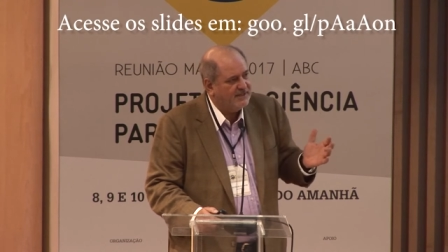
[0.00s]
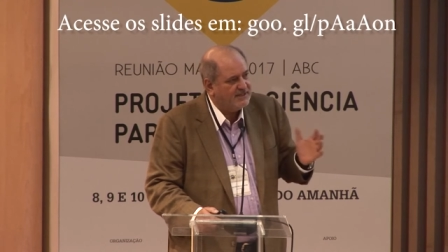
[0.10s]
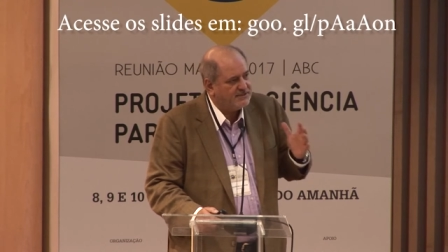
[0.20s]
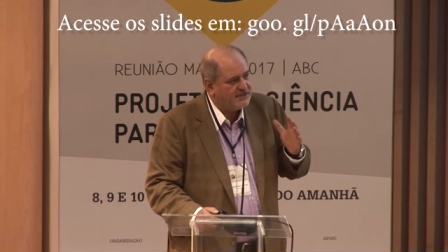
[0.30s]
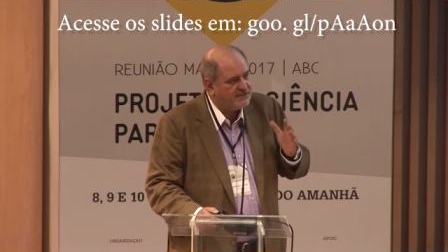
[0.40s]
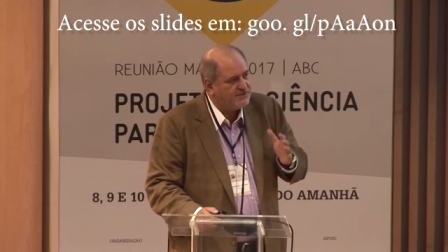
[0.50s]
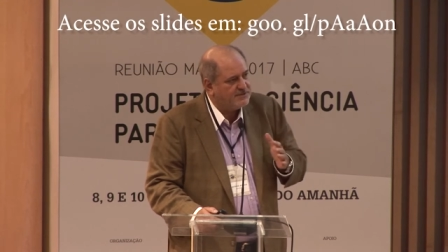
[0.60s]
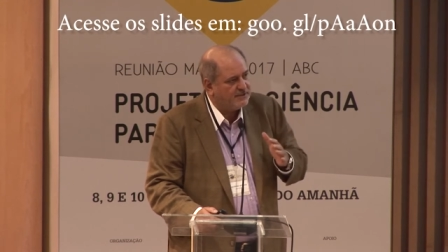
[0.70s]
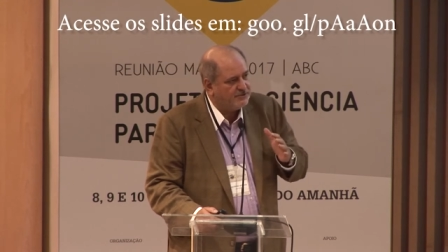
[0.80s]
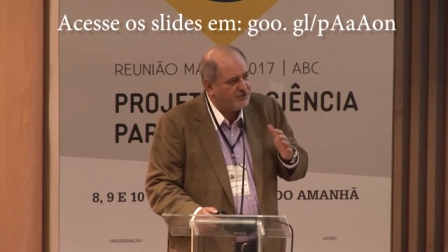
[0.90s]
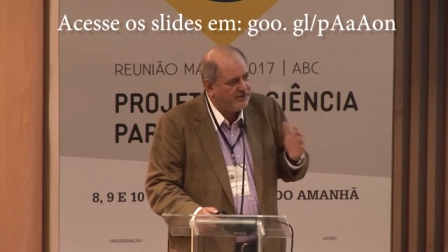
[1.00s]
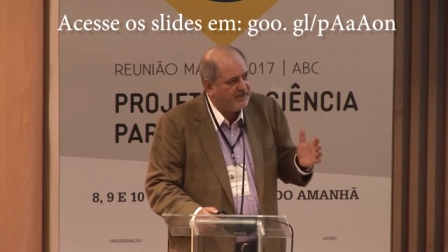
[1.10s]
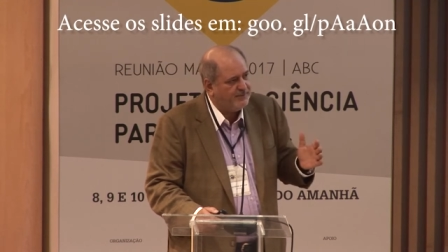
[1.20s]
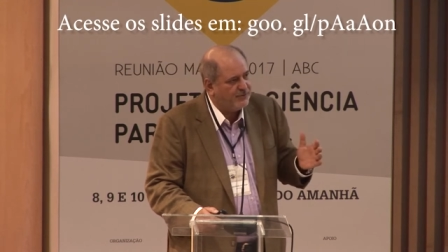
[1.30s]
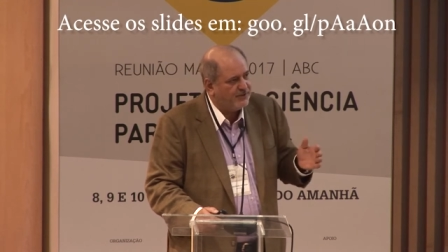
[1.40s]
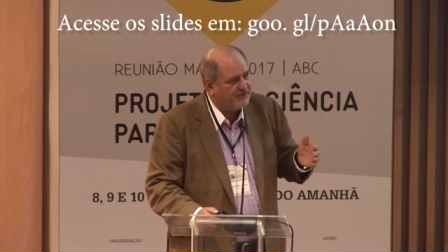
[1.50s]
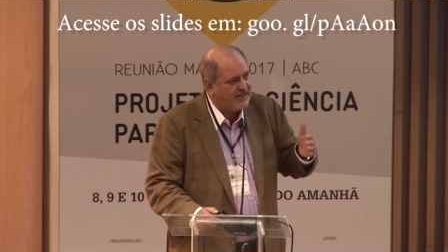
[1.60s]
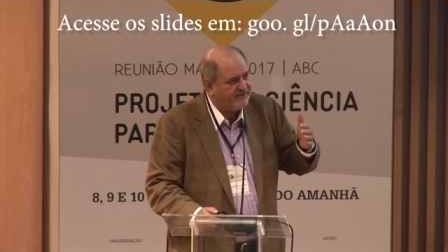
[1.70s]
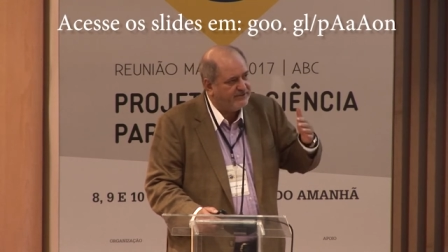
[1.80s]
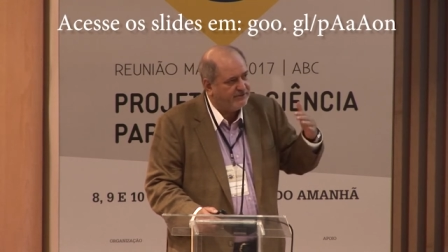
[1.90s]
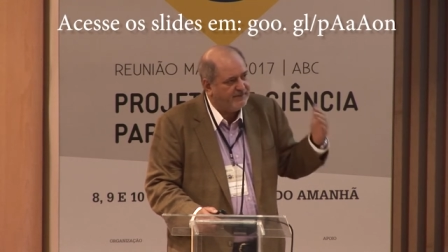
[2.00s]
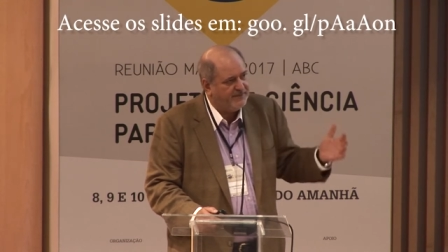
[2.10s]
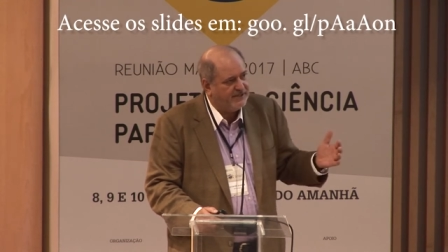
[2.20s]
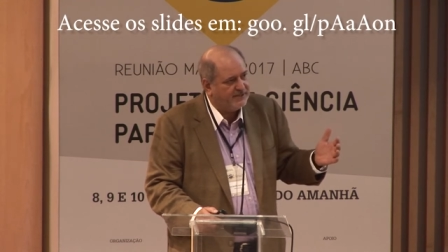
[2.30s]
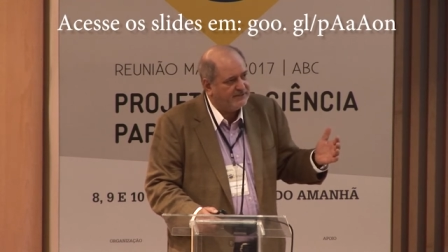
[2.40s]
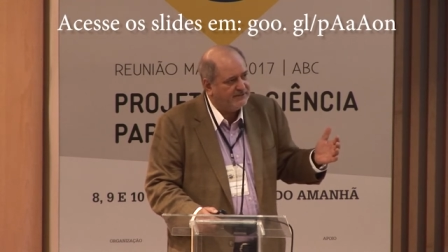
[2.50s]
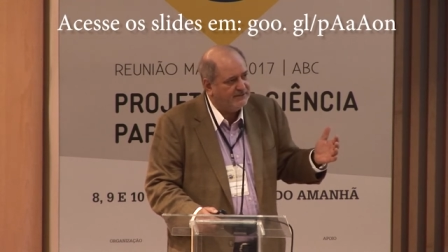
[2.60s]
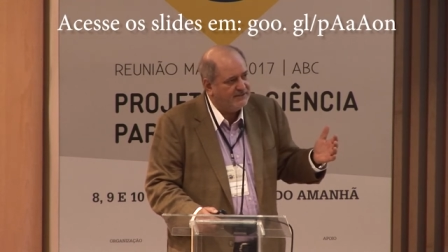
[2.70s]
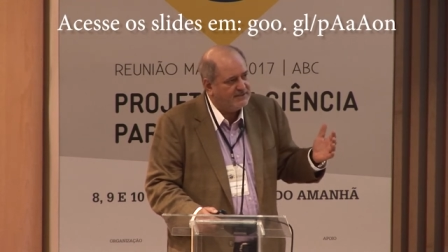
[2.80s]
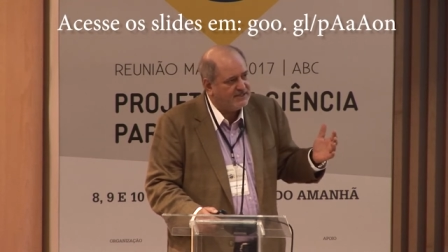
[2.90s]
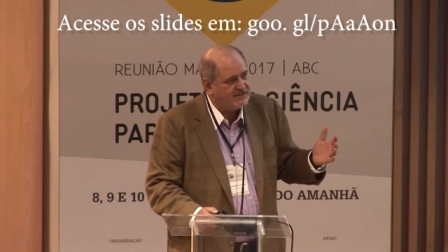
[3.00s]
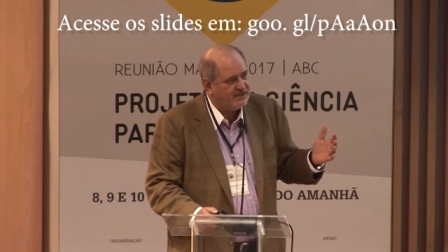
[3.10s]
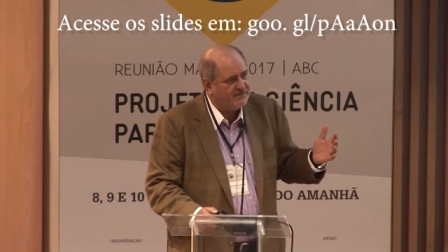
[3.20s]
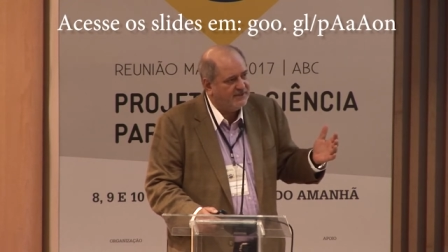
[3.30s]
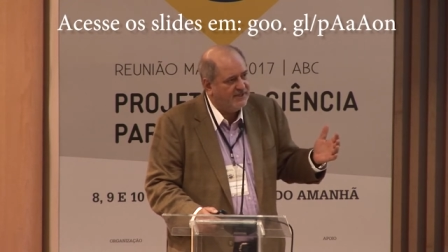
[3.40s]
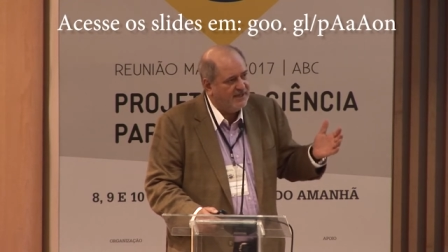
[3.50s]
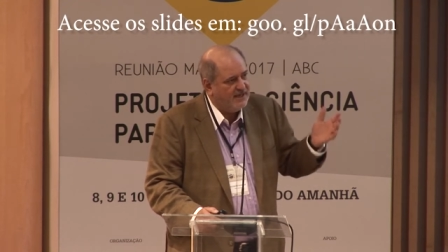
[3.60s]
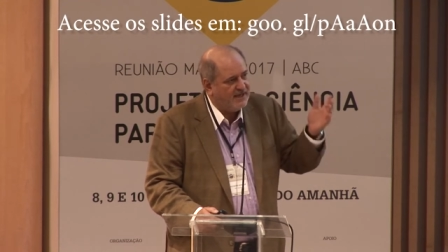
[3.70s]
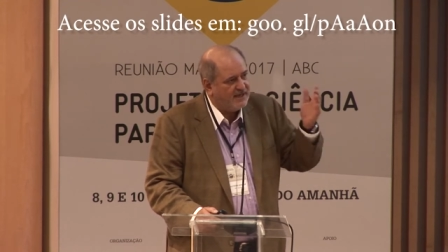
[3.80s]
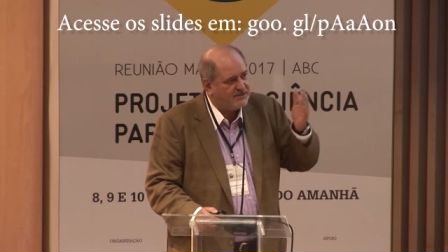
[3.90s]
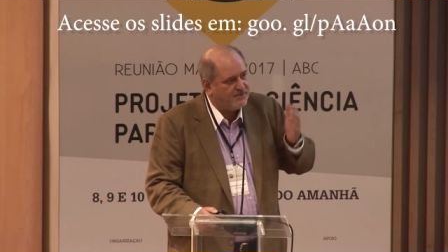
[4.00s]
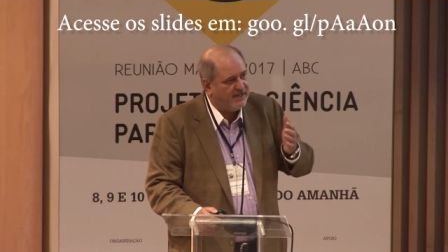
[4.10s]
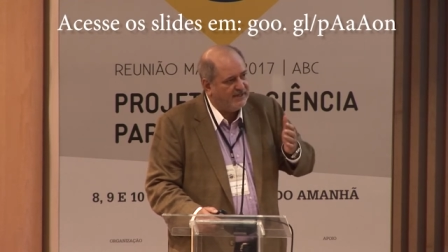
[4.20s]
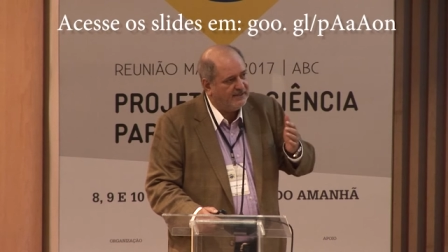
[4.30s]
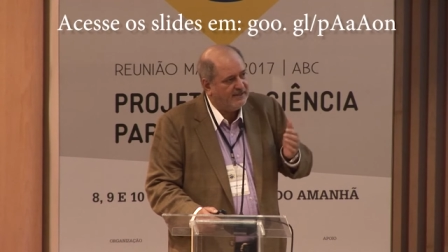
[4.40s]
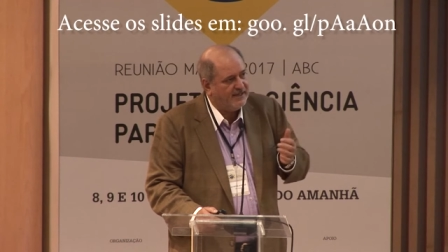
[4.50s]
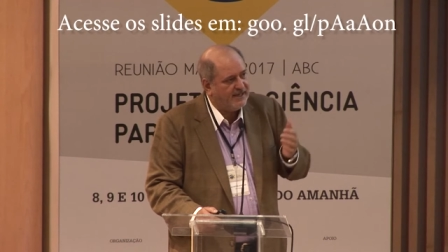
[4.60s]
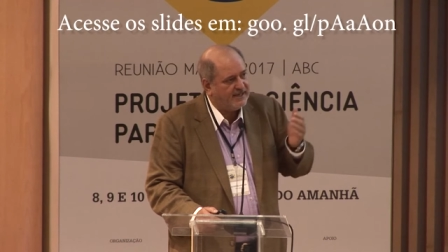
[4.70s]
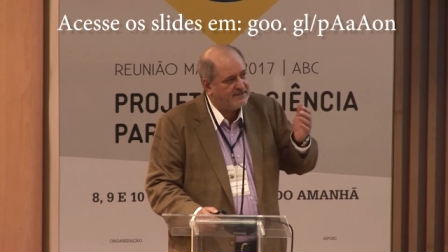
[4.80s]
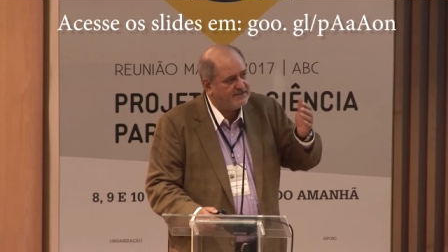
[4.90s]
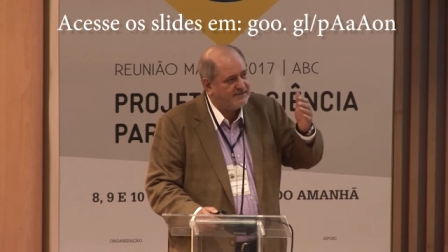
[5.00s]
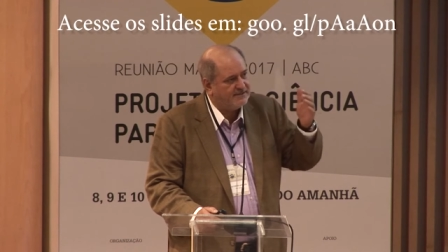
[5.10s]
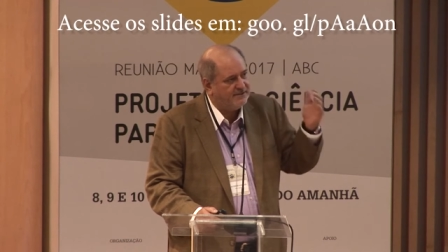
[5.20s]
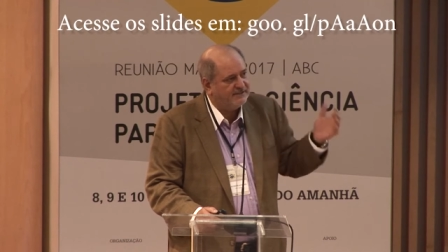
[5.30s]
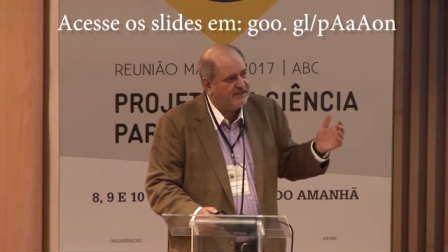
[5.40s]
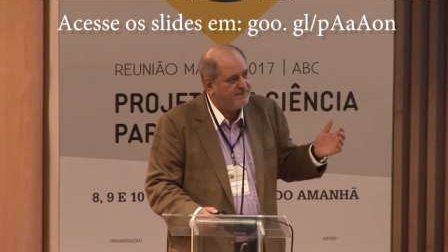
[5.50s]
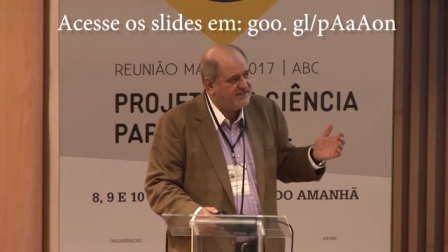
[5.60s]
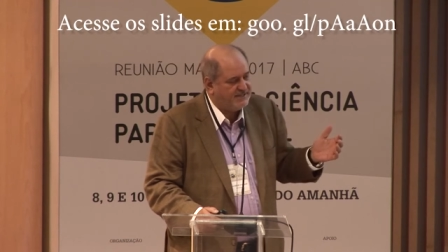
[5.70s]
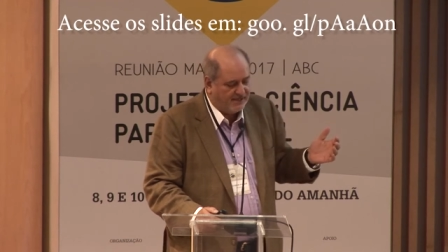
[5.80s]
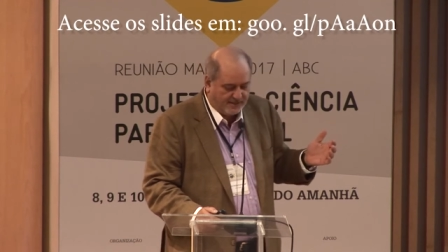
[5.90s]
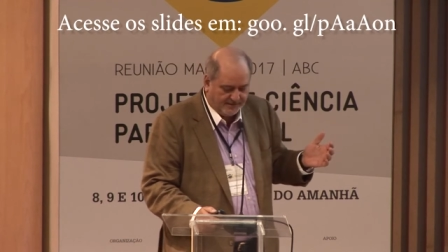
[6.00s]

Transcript: So this was a turning point, having the Replicon system as well as real-time PCR.